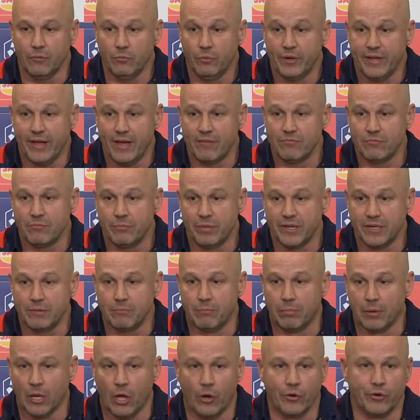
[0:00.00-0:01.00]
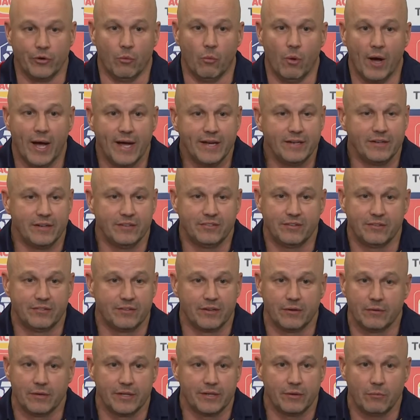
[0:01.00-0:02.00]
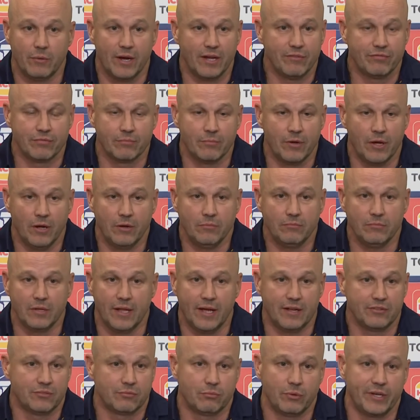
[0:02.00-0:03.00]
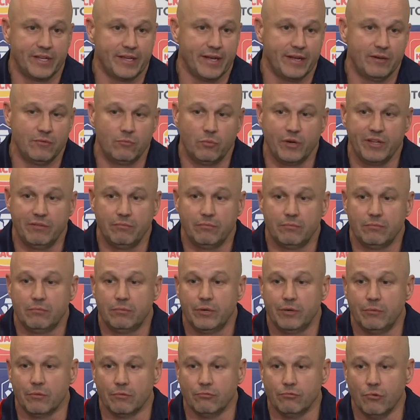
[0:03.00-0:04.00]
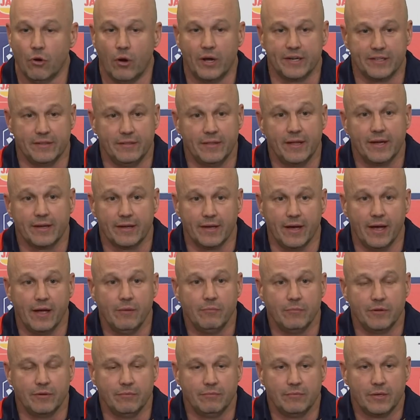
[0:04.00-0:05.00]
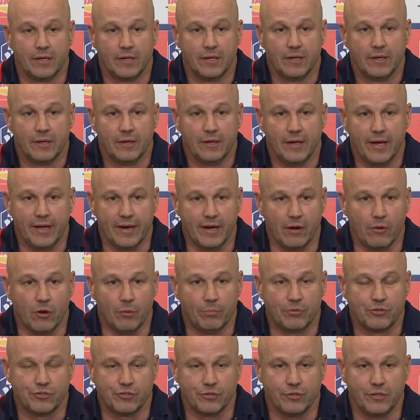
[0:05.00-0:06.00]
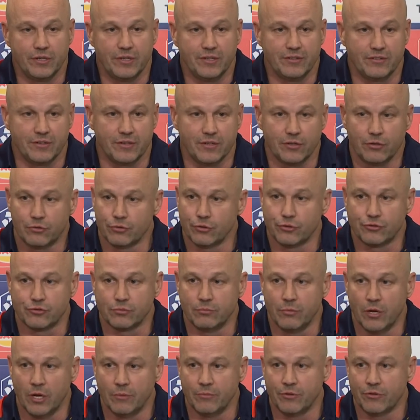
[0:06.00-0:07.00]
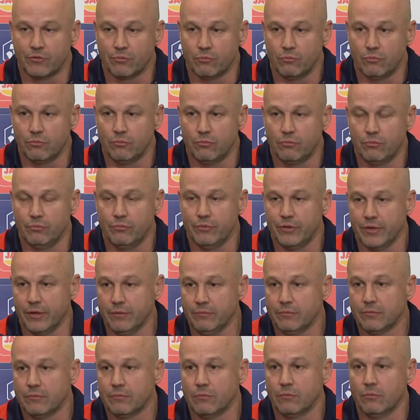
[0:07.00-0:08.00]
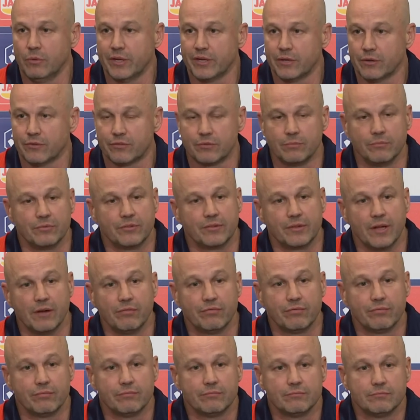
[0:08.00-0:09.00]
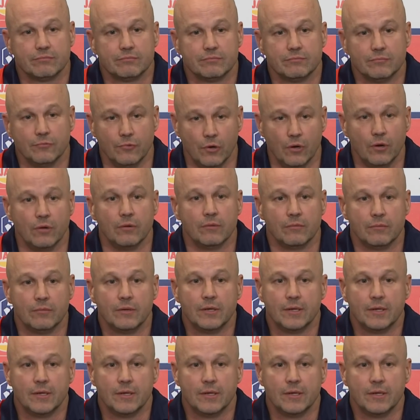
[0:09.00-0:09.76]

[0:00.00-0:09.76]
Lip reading: We haven't been blown away necessarily away from home. Last weekend, we were right in that game and had our opportunities, and at crucial moments, you know, we got some stuff wrong.